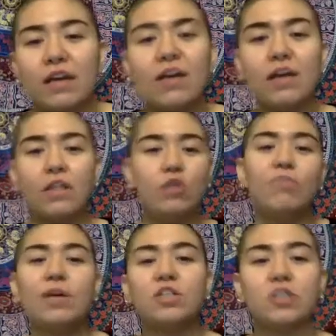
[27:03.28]
you
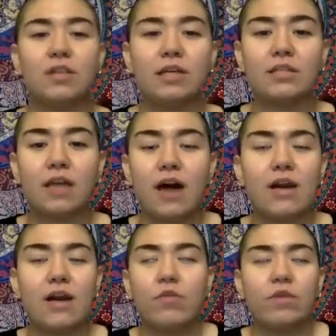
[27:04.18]
mentioned things that I
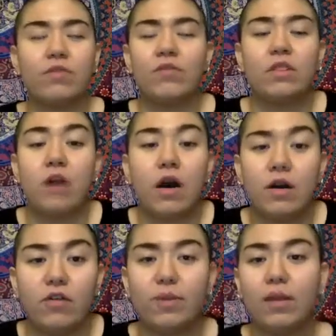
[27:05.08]
never would have even thought of.
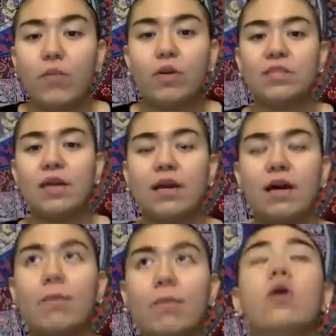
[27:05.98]
But then when you said it, I'm
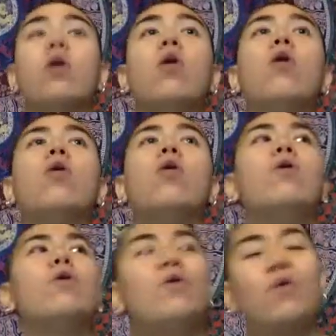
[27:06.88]
like,
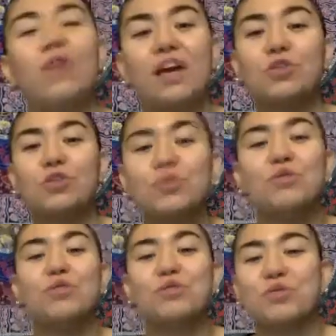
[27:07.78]
oh, okay, true,
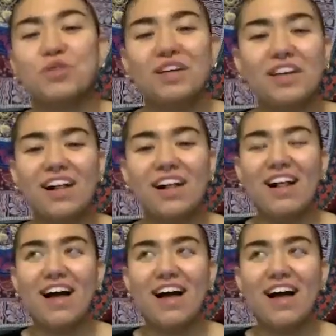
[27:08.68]
true. I